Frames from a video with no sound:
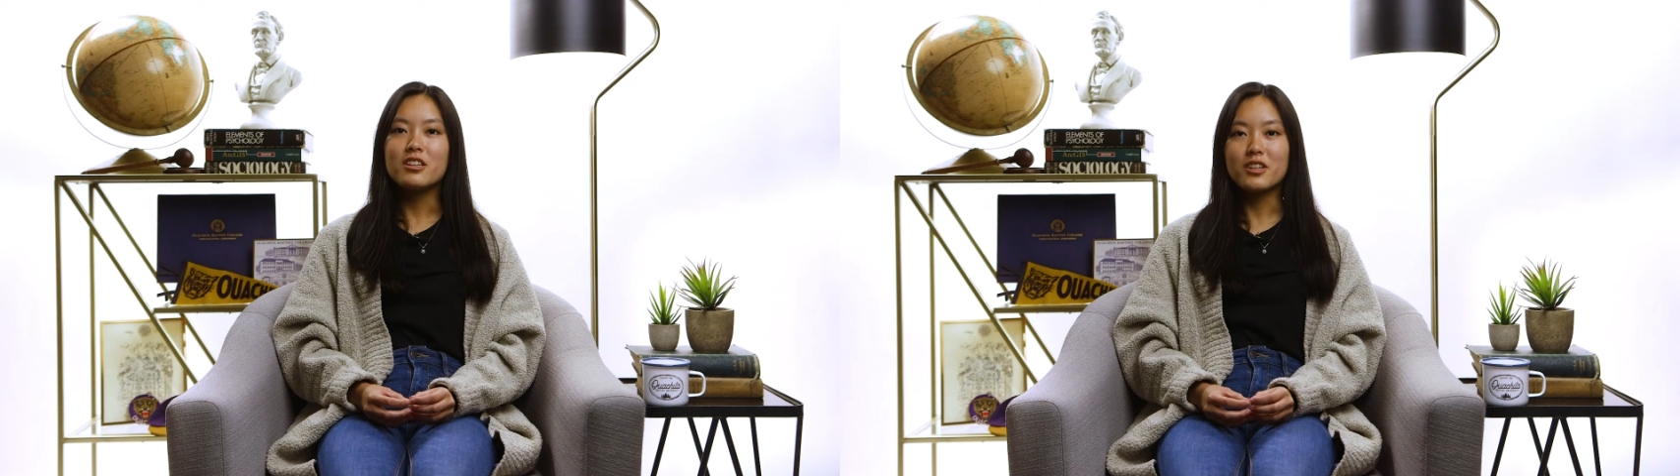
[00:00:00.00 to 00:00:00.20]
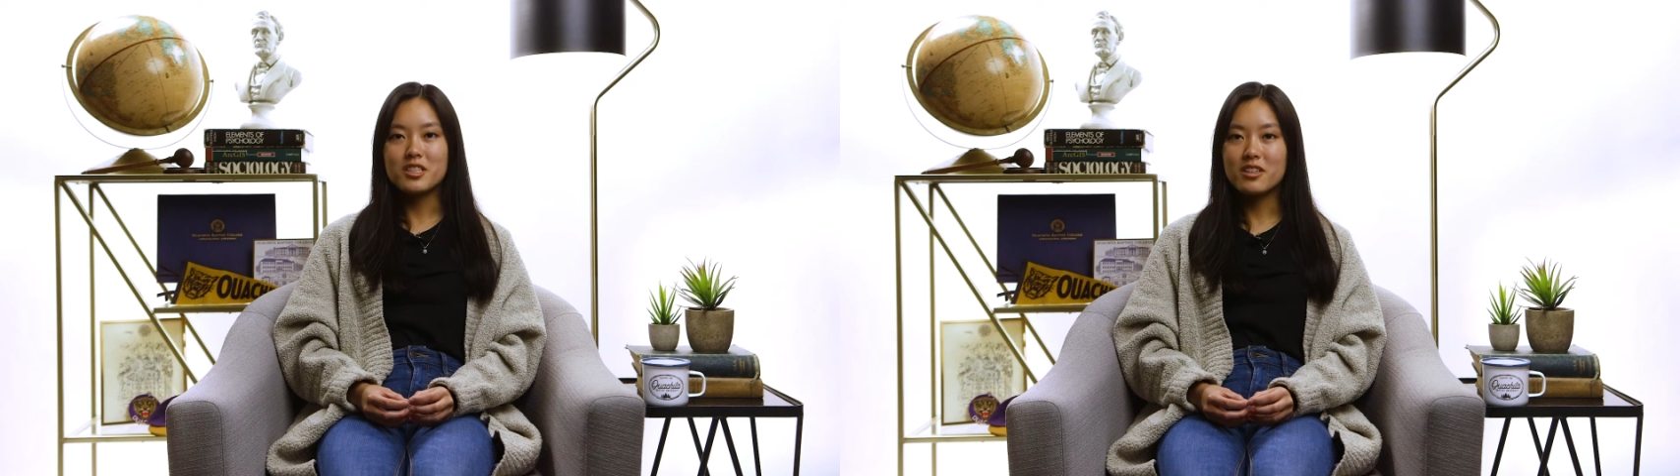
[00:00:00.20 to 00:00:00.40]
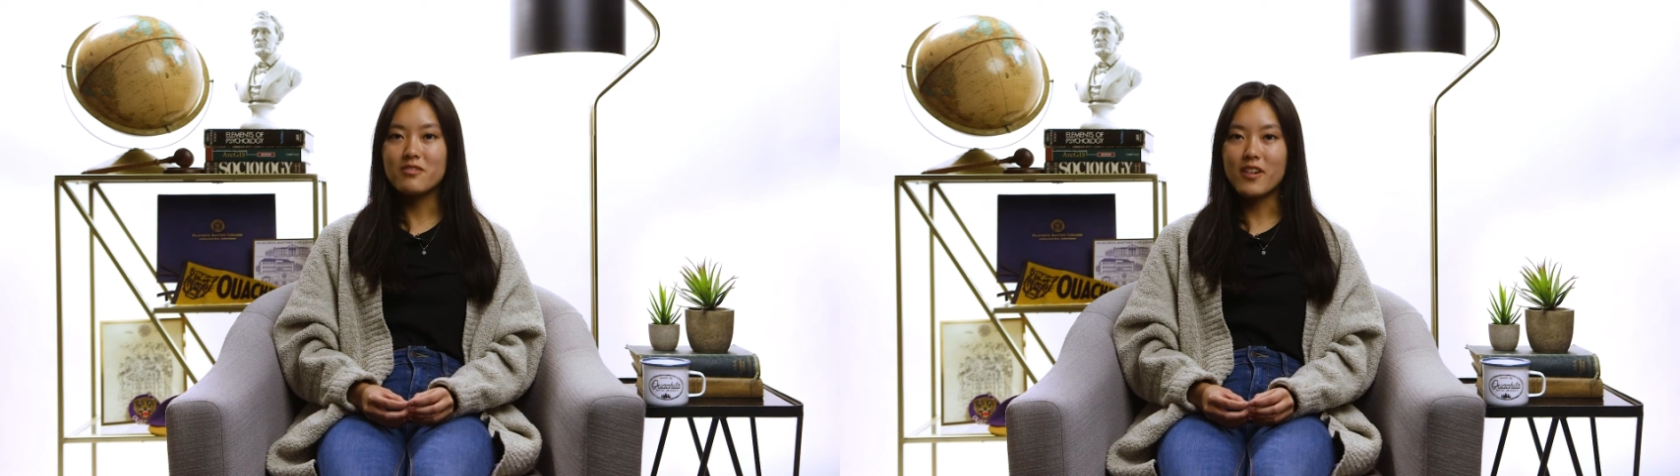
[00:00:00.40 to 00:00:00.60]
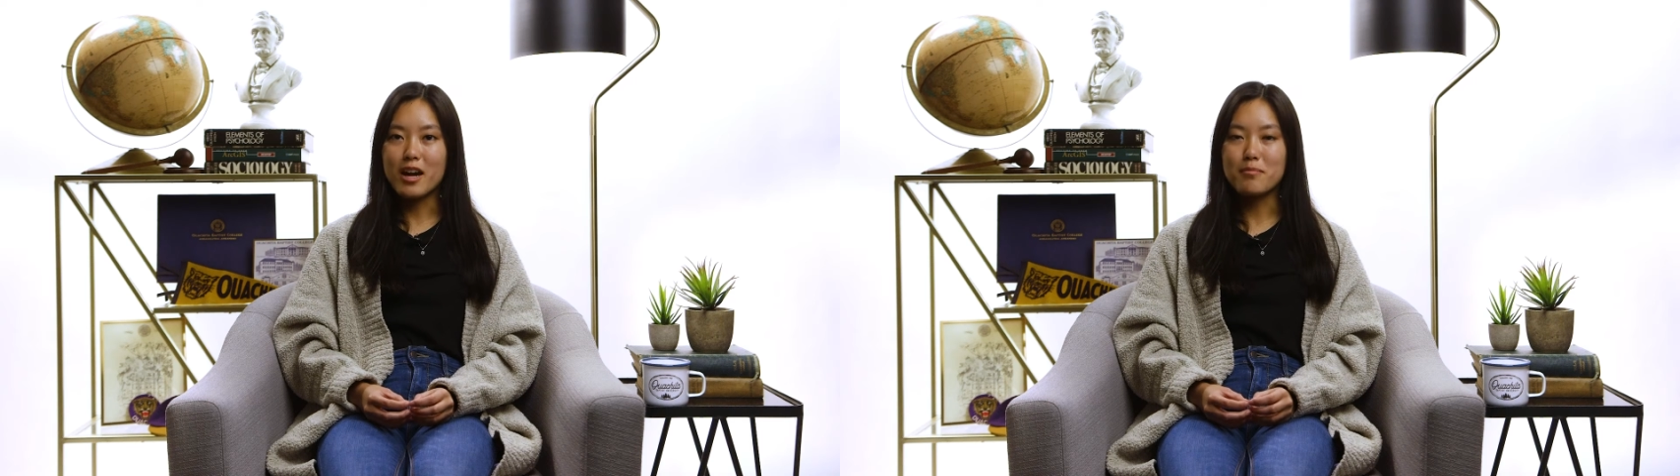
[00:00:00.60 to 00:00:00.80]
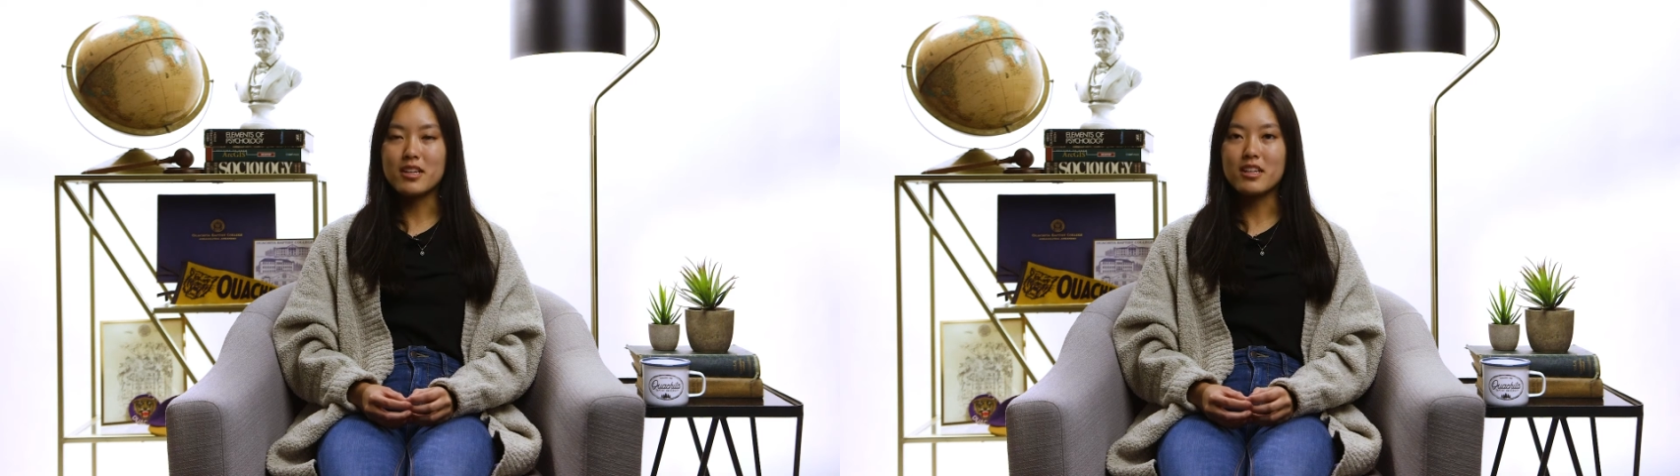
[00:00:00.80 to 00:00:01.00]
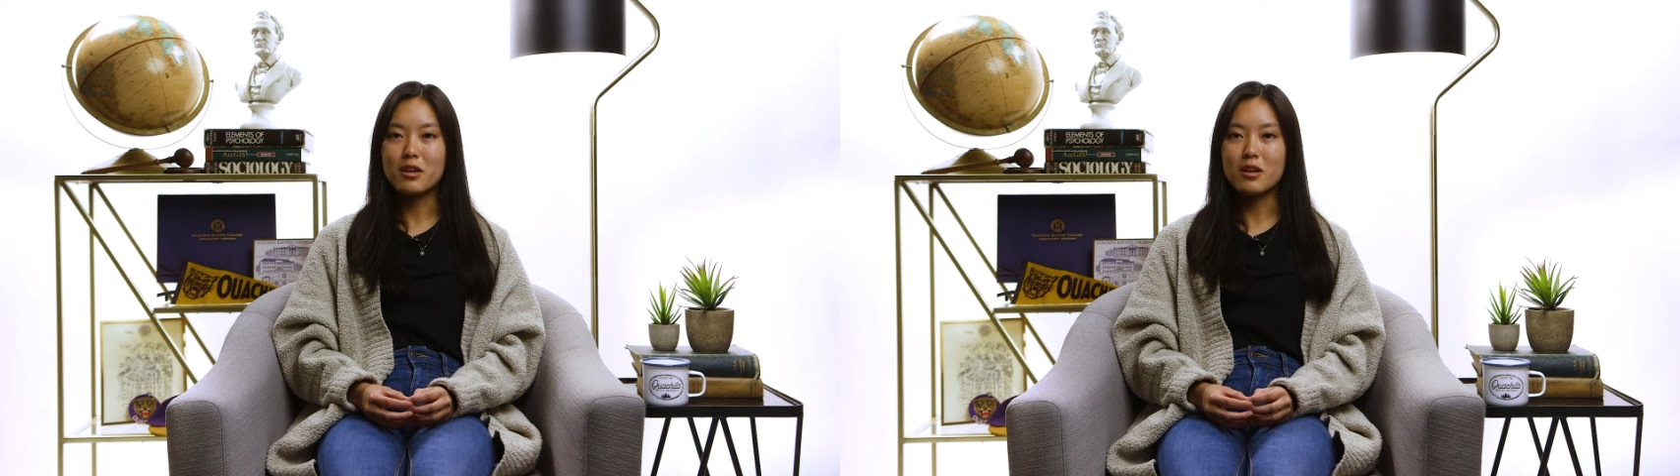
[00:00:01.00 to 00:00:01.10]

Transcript: The Christian environment at